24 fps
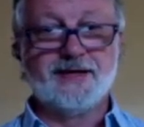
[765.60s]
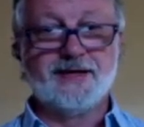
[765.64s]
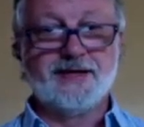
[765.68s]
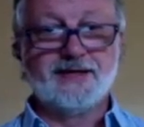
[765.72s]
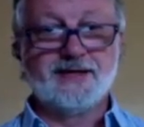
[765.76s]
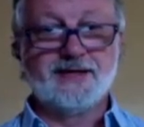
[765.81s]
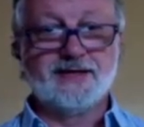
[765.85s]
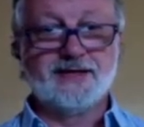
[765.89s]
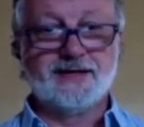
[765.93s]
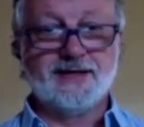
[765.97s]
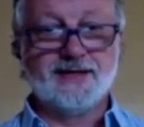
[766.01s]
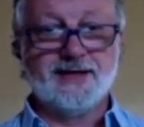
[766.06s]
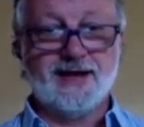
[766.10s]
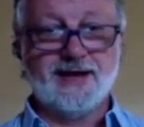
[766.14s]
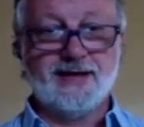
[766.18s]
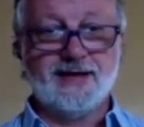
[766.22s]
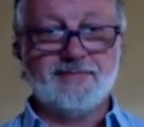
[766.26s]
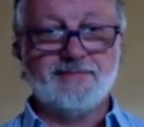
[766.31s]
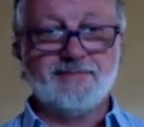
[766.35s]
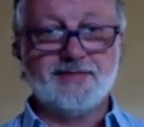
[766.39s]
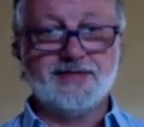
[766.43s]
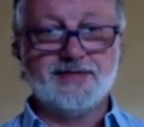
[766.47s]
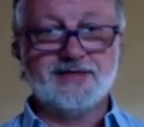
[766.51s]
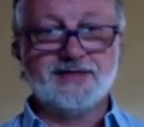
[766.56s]
The
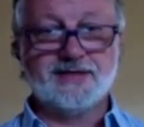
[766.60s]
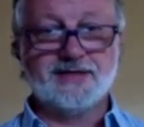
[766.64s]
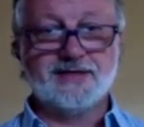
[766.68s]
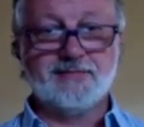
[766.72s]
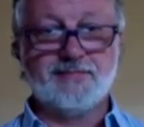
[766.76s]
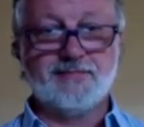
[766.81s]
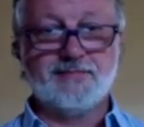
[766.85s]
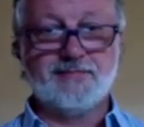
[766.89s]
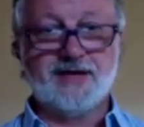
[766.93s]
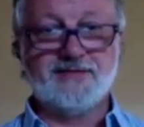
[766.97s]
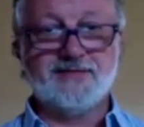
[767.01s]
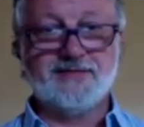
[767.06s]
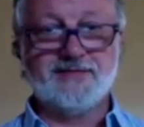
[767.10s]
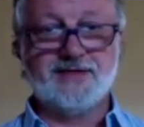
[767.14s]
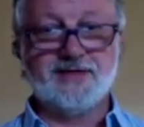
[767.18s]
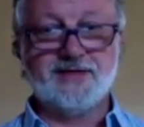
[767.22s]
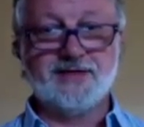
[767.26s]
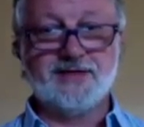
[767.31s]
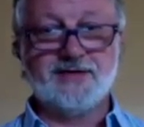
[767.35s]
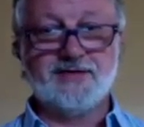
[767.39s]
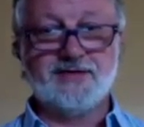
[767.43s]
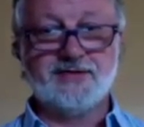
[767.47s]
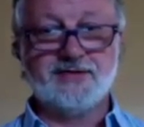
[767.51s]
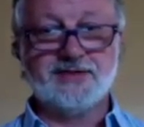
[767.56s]
numbers above the
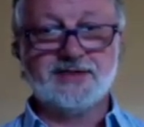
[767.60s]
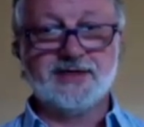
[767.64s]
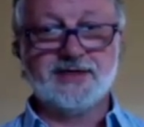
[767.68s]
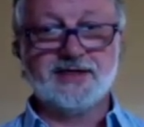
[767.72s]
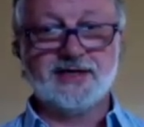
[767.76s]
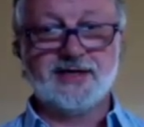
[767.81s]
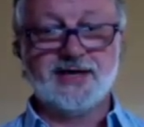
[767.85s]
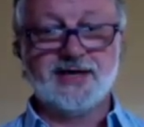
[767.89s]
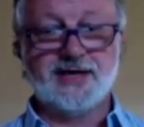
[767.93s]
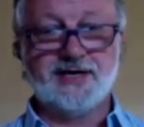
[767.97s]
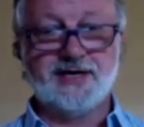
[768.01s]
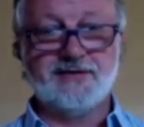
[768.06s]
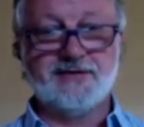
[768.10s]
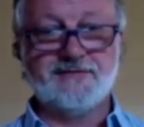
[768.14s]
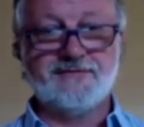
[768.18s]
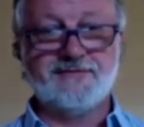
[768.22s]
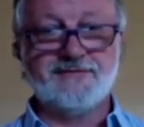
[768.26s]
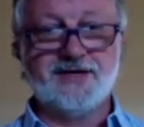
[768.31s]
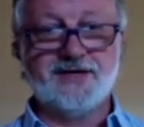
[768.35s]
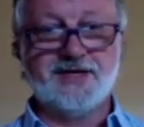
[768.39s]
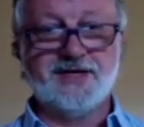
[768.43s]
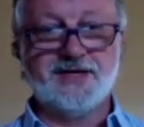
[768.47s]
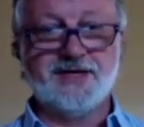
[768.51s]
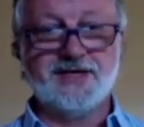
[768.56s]
notes are again the
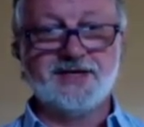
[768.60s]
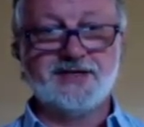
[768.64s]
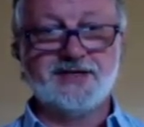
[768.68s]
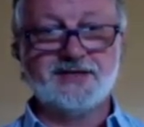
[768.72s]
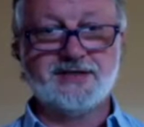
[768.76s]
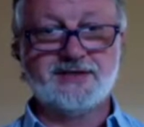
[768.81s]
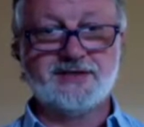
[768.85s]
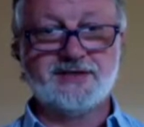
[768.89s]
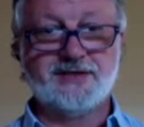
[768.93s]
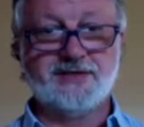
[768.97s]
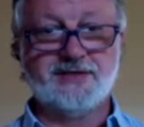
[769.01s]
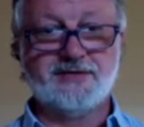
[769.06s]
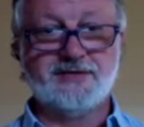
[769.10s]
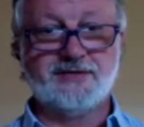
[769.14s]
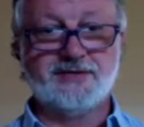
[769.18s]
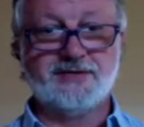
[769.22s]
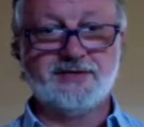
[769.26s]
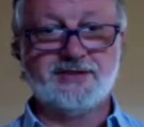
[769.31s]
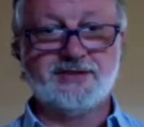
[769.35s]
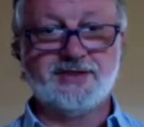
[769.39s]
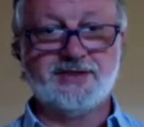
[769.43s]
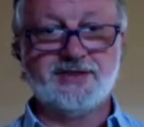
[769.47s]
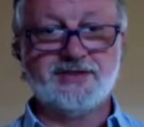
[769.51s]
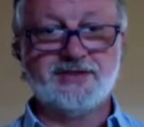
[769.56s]
fingers, and you'll
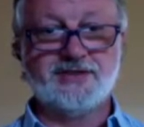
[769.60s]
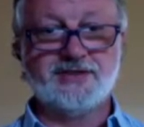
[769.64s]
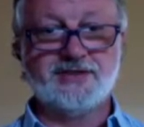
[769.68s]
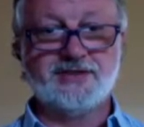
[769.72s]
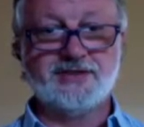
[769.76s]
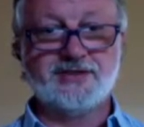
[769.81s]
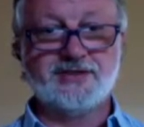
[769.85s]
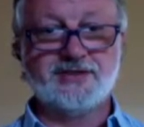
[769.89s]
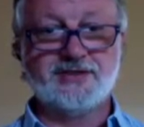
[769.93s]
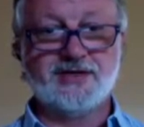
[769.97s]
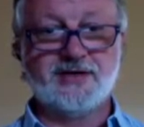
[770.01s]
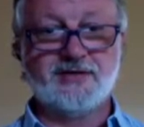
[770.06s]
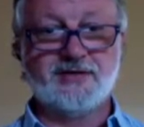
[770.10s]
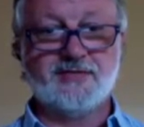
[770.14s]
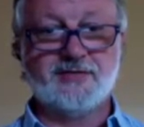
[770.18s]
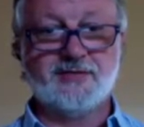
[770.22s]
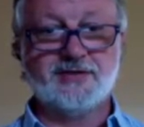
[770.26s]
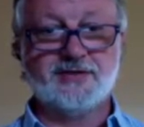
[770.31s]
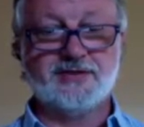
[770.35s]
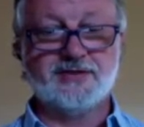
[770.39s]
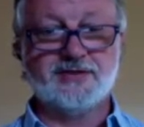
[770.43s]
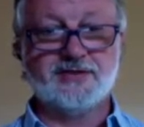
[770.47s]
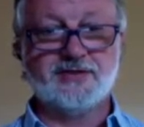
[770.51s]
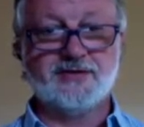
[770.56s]
see just now
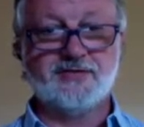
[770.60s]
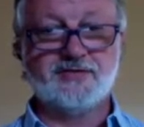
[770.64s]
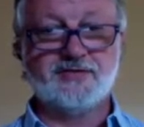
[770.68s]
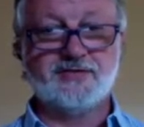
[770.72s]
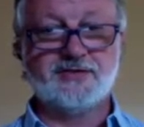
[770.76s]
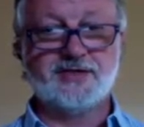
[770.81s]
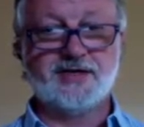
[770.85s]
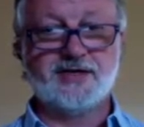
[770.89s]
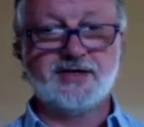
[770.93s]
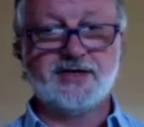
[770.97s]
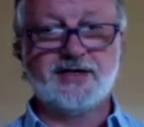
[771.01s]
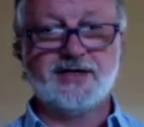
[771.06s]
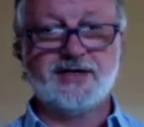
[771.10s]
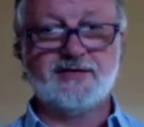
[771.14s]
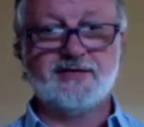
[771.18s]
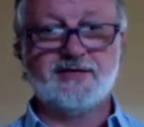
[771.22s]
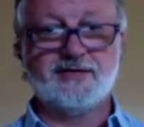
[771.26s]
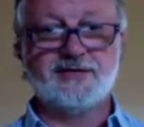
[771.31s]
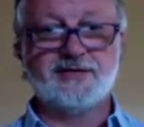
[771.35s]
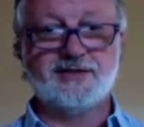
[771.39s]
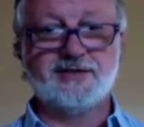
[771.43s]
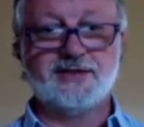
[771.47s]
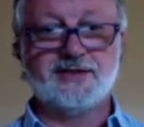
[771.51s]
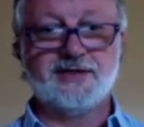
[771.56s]
what it looks like
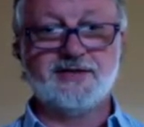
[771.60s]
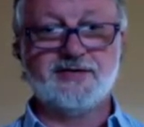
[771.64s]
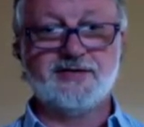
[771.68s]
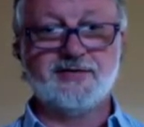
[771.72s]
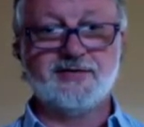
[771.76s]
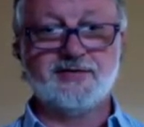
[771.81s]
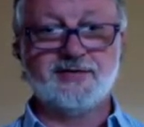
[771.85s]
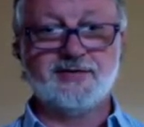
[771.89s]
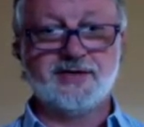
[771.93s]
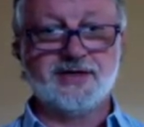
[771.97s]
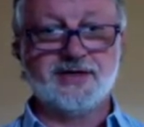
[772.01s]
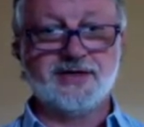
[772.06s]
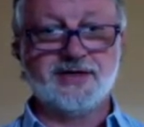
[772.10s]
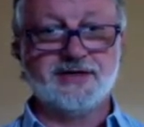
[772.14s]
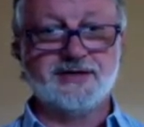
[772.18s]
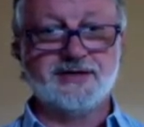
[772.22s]
on the accordion.